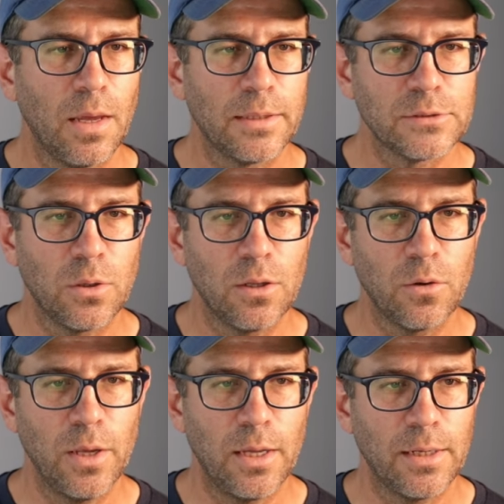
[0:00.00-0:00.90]
And so I'll
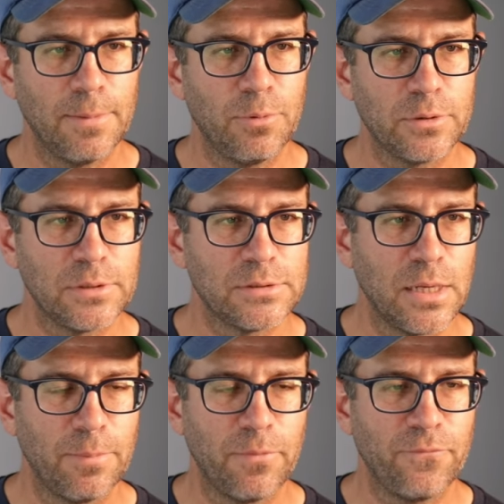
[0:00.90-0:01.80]
go ahead and put this
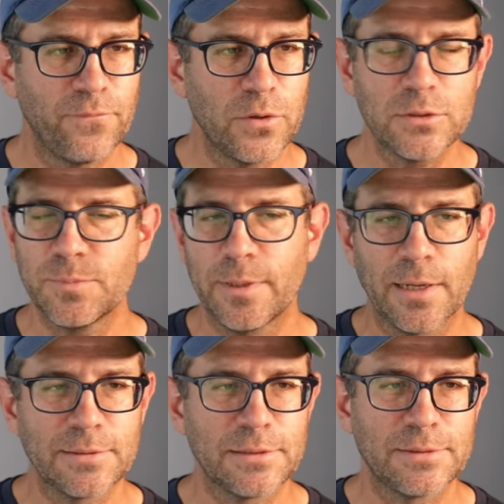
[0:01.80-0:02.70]
up first
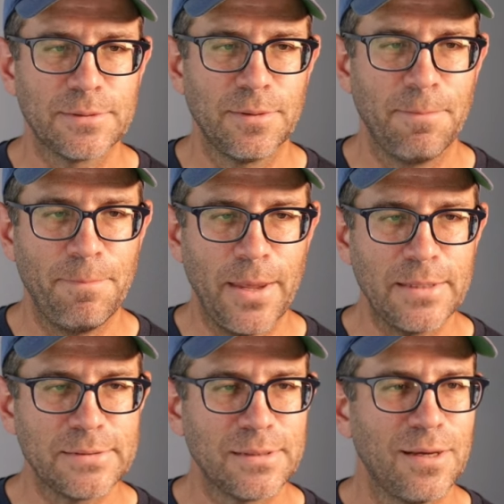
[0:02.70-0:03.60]
because it's
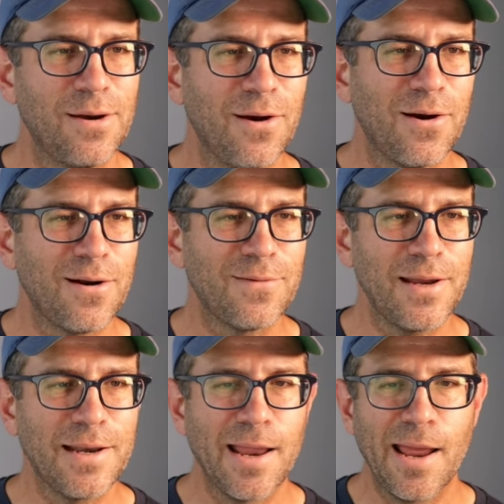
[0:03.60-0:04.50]
base R,
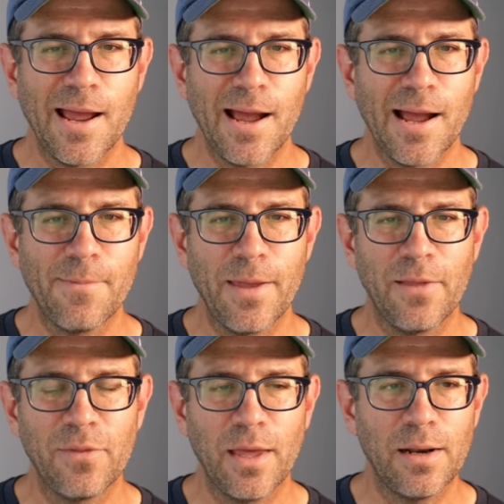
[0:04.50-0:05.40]
right? Um,
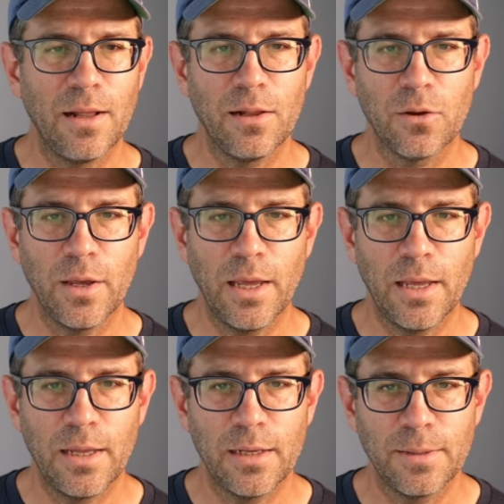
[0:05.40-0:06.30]
and then I'll go
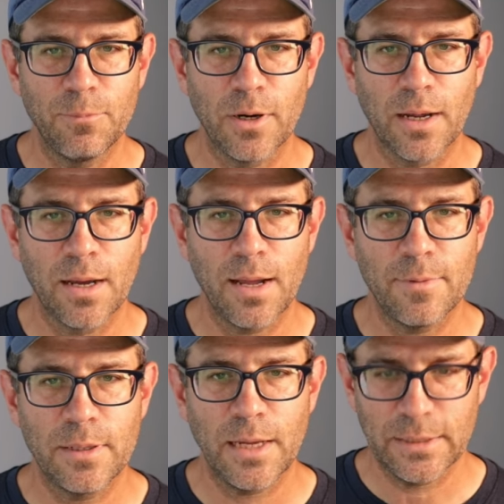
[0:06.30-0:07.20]
ahead and put a
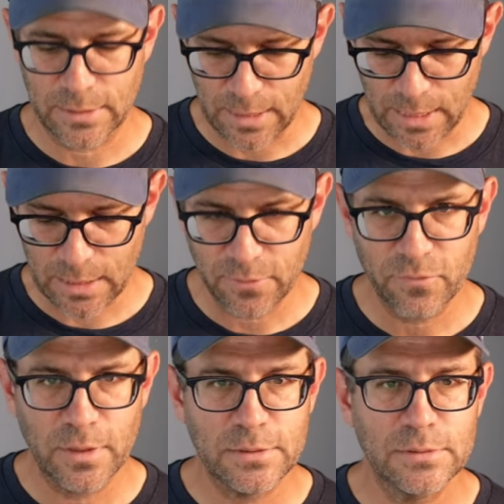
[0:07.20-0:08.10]
comma at the end
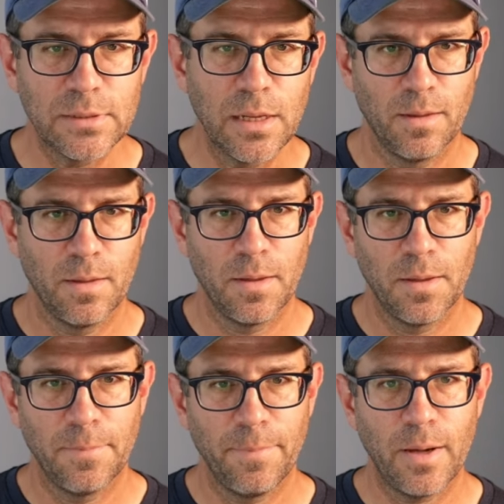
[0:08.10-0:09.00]
of this
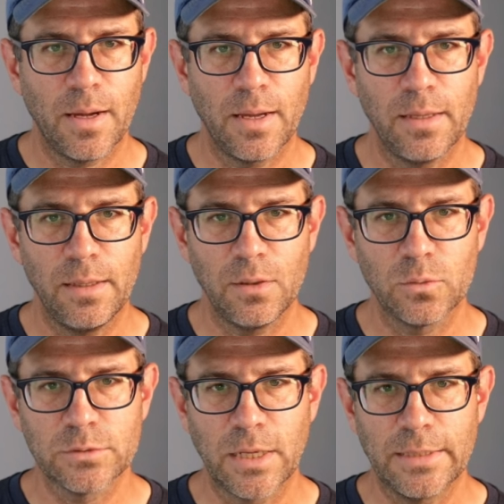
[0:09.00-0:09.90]
by
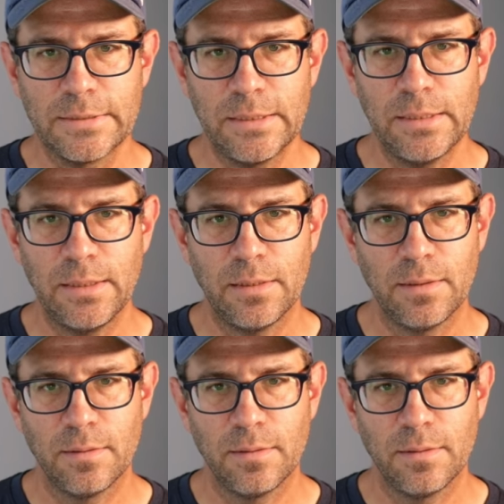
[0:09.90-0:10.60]
equals ID